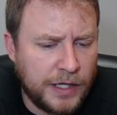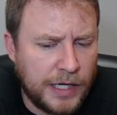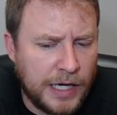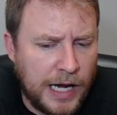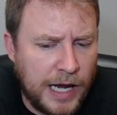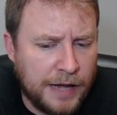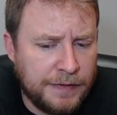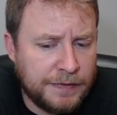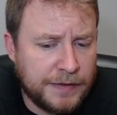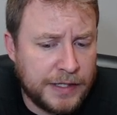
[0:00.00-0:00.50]

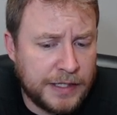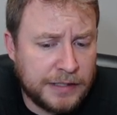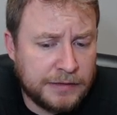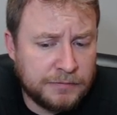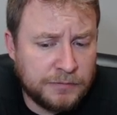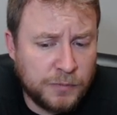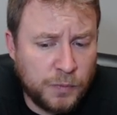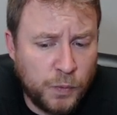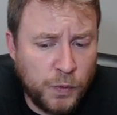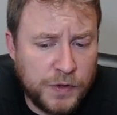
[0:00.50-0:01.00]
And
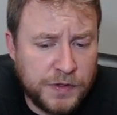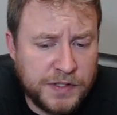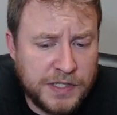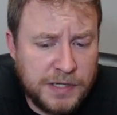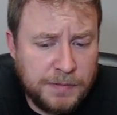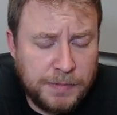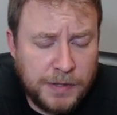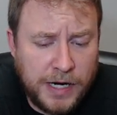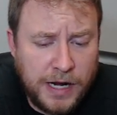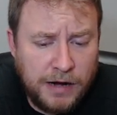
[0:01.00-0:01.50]
then with
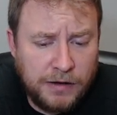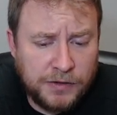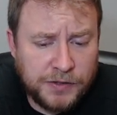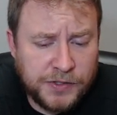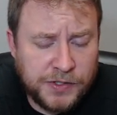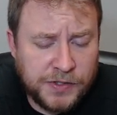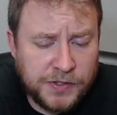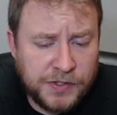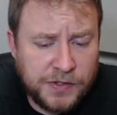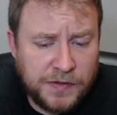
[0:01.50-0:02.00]
deep
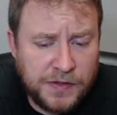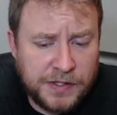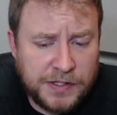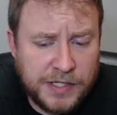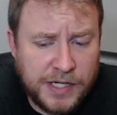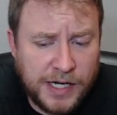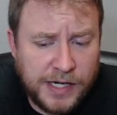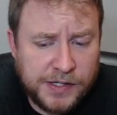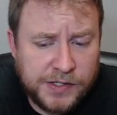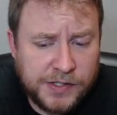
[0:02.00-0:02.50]
analysis in the
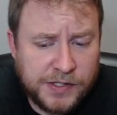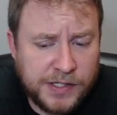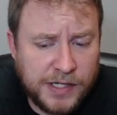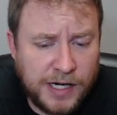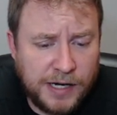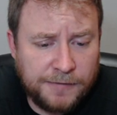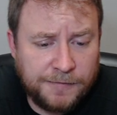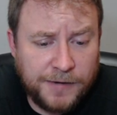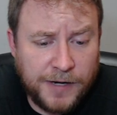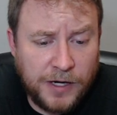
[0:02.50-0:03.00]
text,
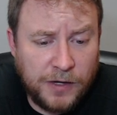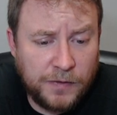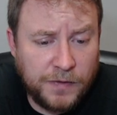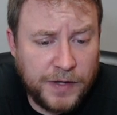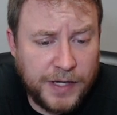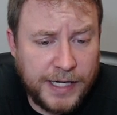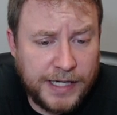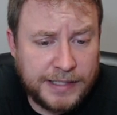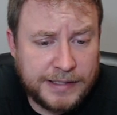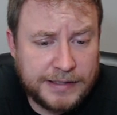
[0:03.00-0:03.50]
I found
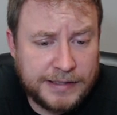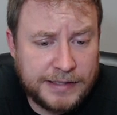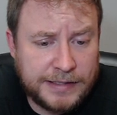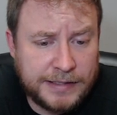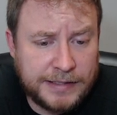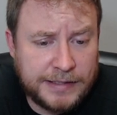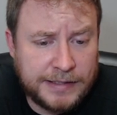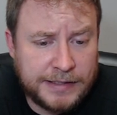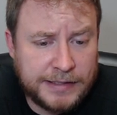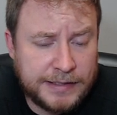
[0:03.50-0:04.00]
that
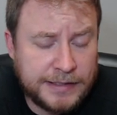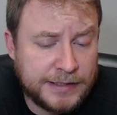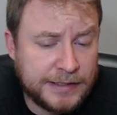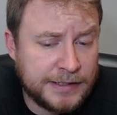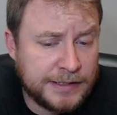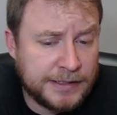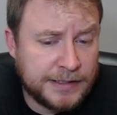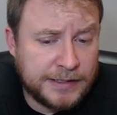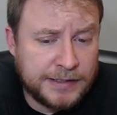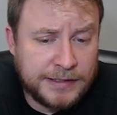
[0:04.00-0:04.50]

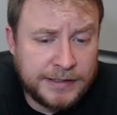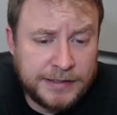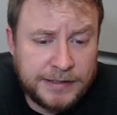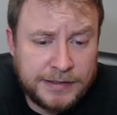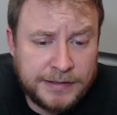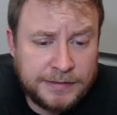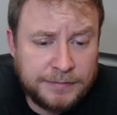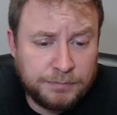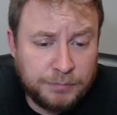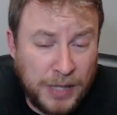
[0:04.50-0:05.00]

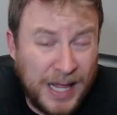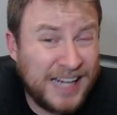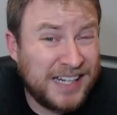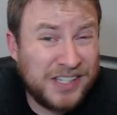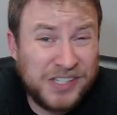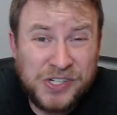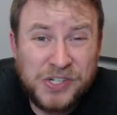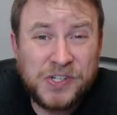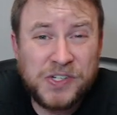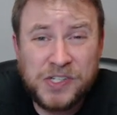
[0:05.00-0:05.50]
black
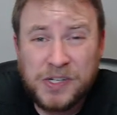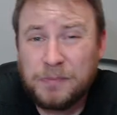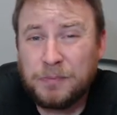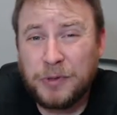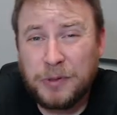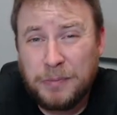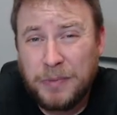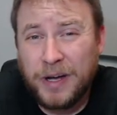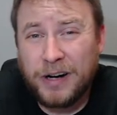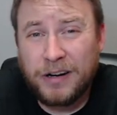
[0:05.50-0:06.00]
is just
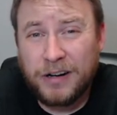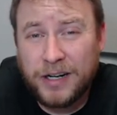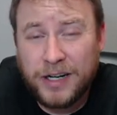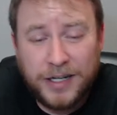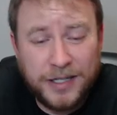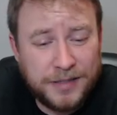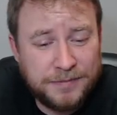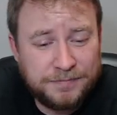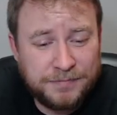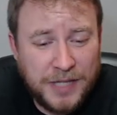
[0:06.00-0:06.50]
simply better
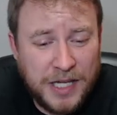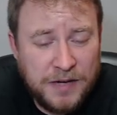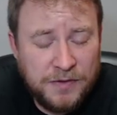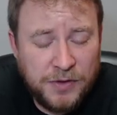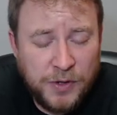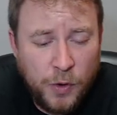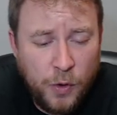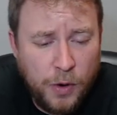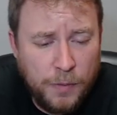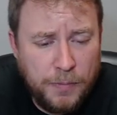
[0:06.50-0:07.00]
here. Even
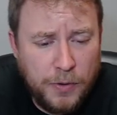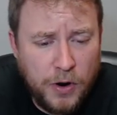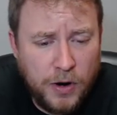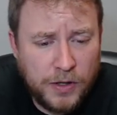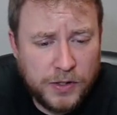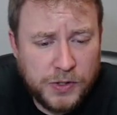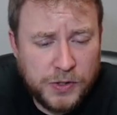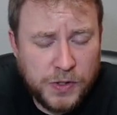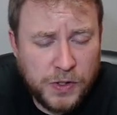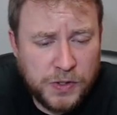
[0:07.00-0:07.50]
though our
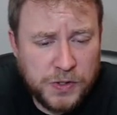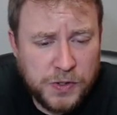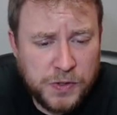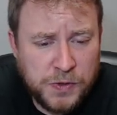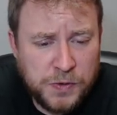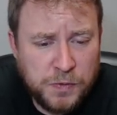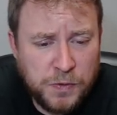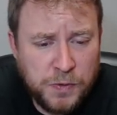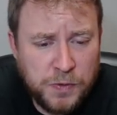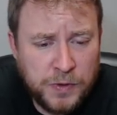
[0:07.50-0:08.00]
pawn structure
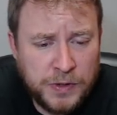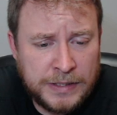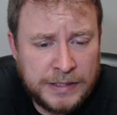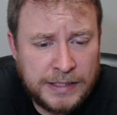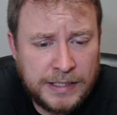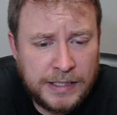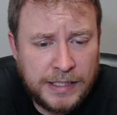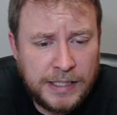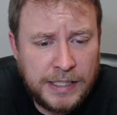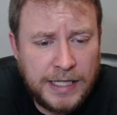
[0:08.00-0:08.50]
is ruined,
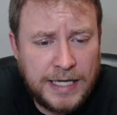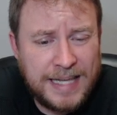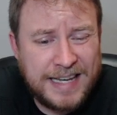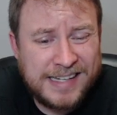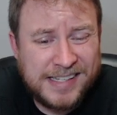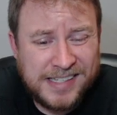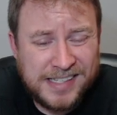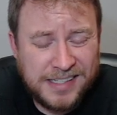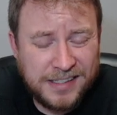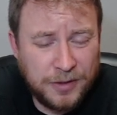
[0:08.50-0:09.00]
it
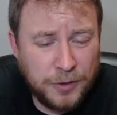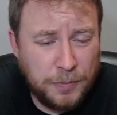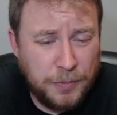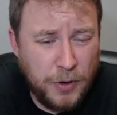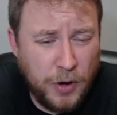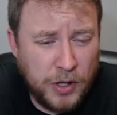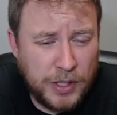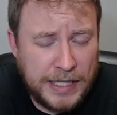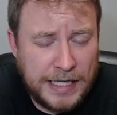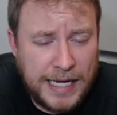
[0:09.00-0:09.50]
is still a
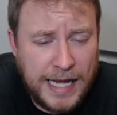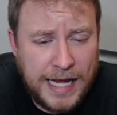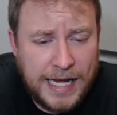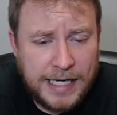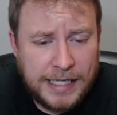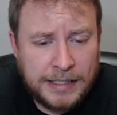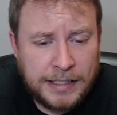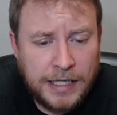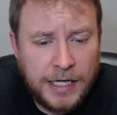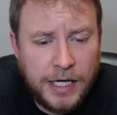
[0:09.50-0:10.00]
pawn in
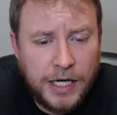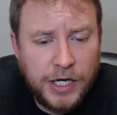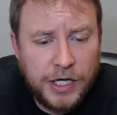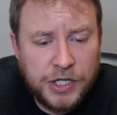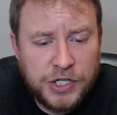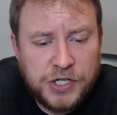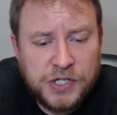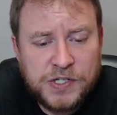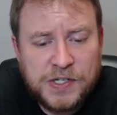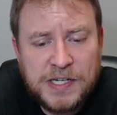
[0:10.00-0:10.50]
hand. You
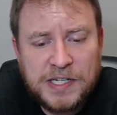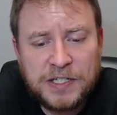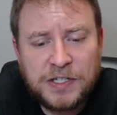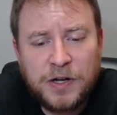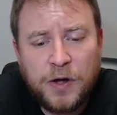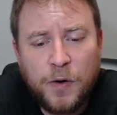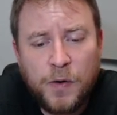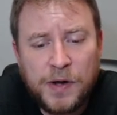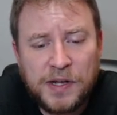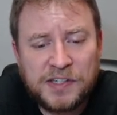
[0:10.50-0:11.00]
just need to
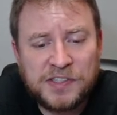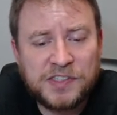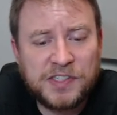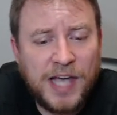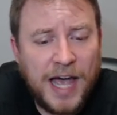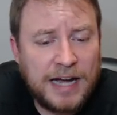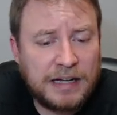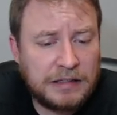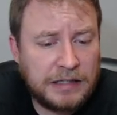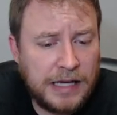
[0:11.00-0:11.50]
know
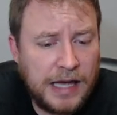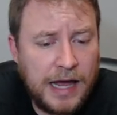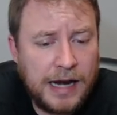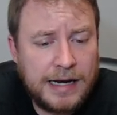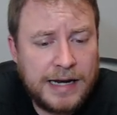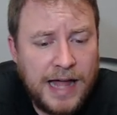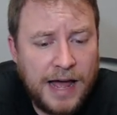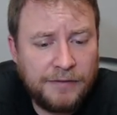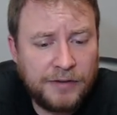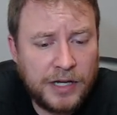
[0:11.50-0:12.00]
exactly how to
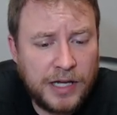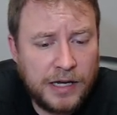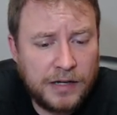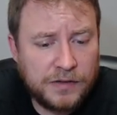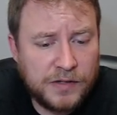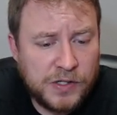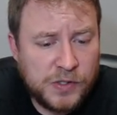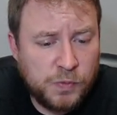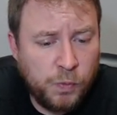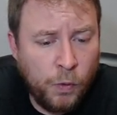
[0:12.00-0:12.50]
navigate
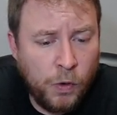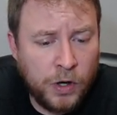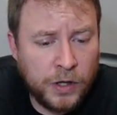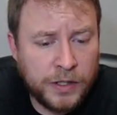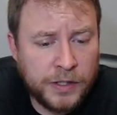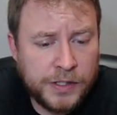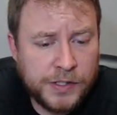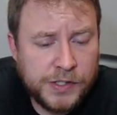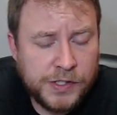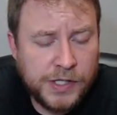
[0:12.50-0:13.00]
these
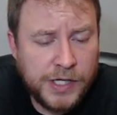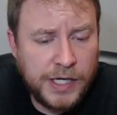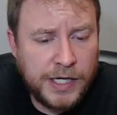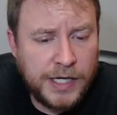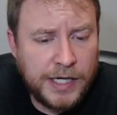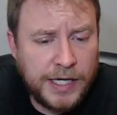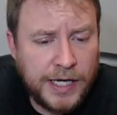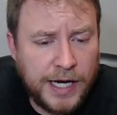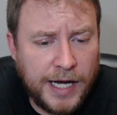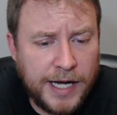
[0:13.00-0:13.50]
waters.
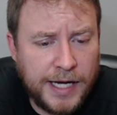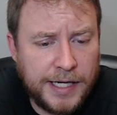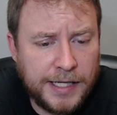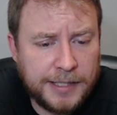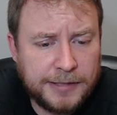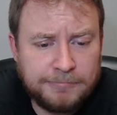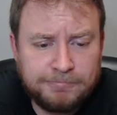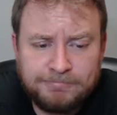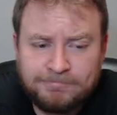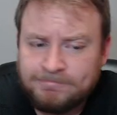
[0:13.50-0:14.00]

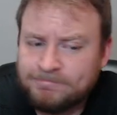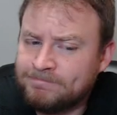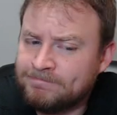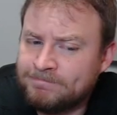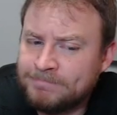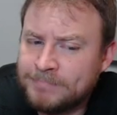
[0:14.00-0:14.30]
And